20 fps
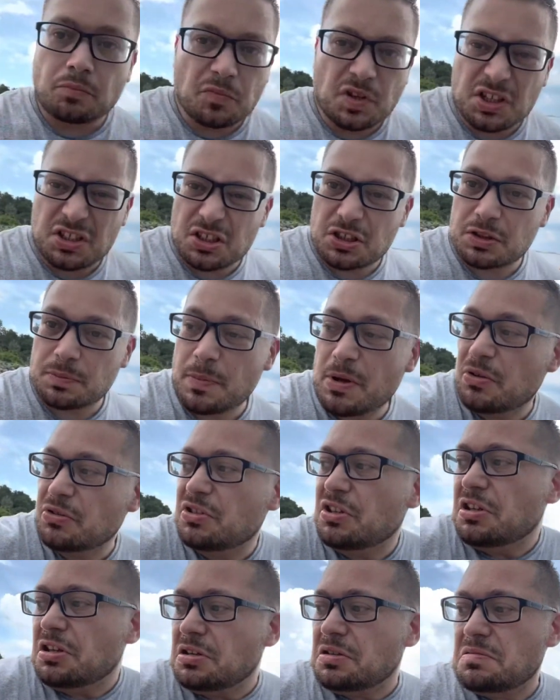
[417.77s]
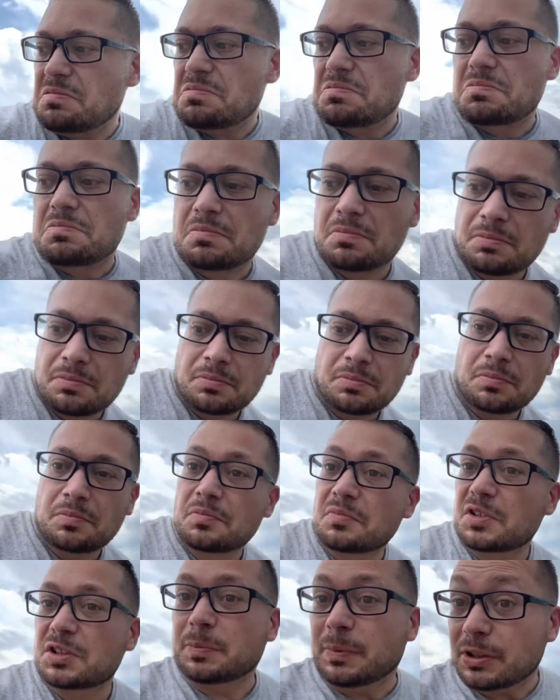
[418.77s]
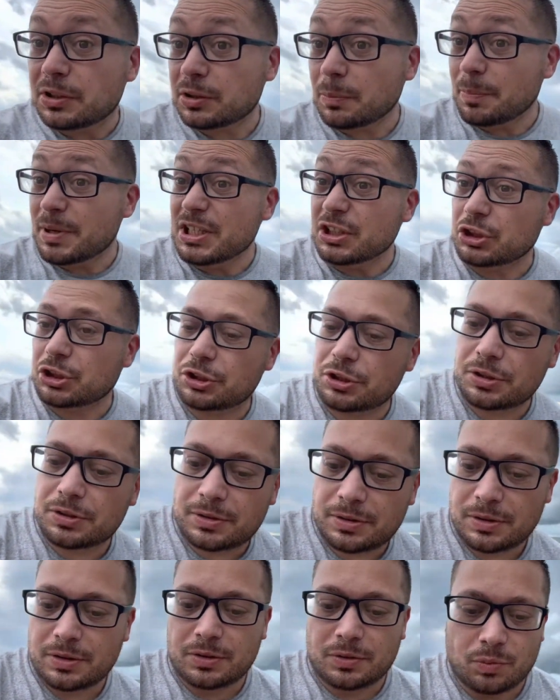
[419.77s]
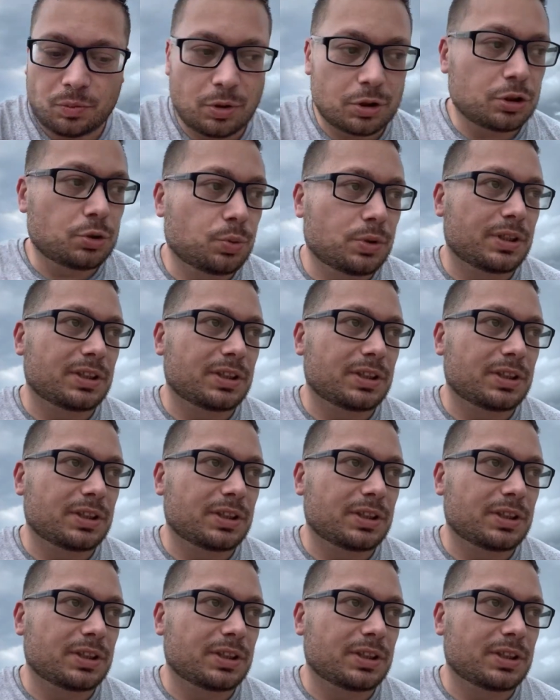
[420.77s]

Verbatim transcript: It just smells like, smells like the beach. What you would